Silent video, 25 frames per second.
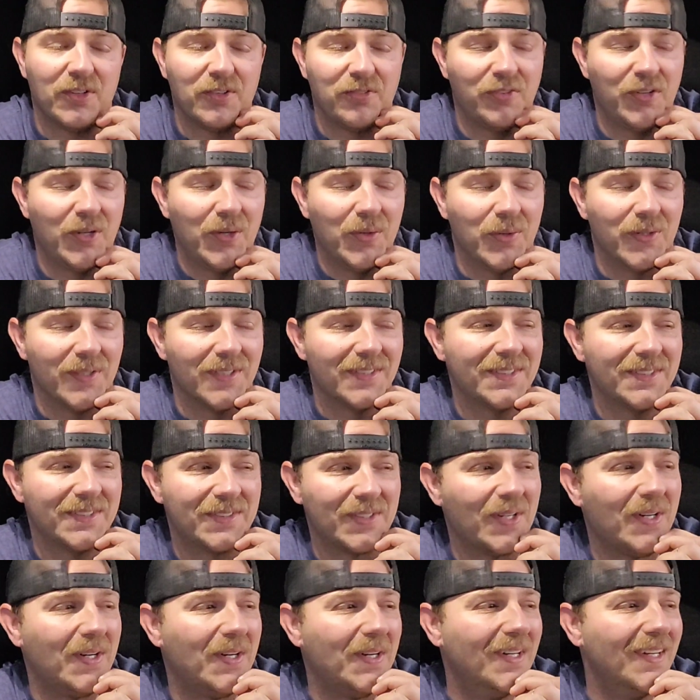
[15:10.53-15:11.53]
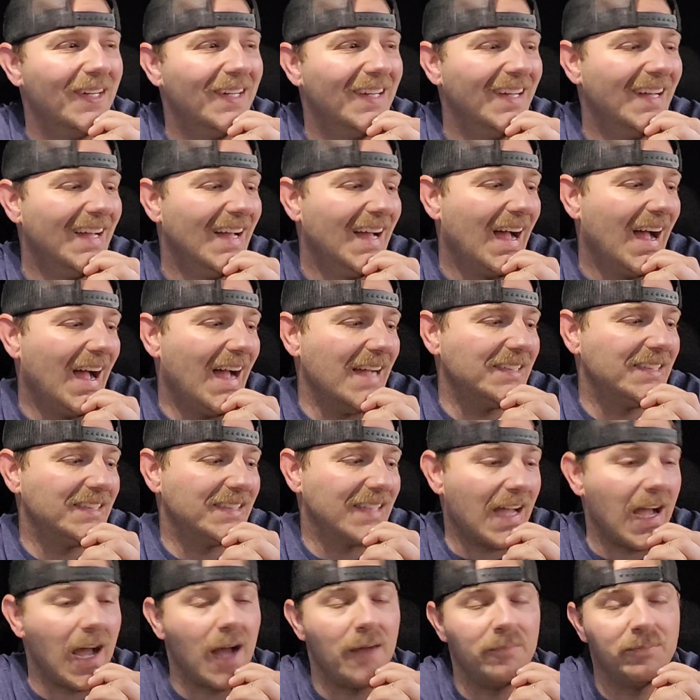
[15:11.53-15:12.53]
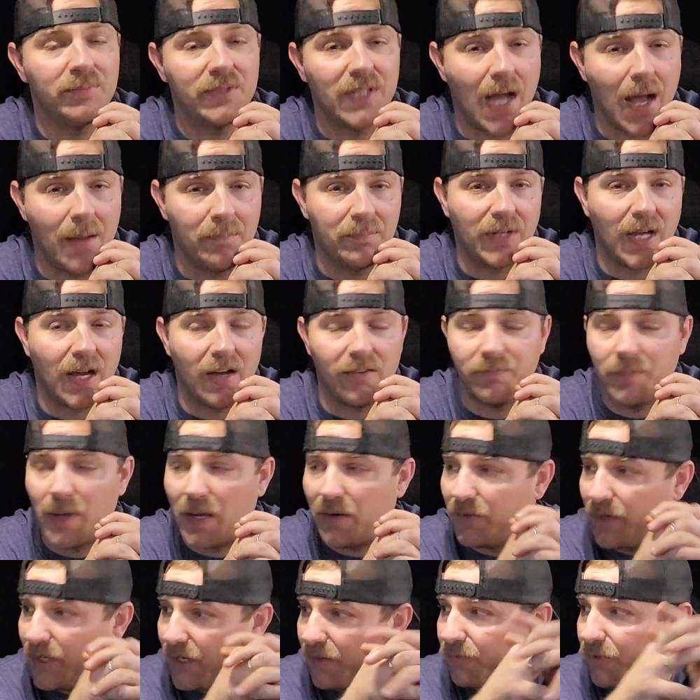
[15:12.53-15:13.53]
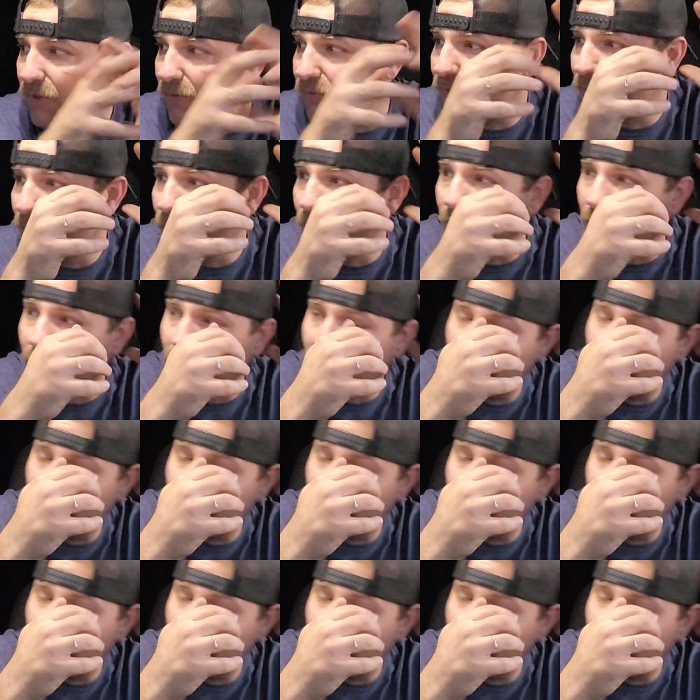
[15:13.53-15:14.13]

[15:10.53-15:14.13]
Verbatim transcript: fuel so I stopped, topped off my reefer fuel,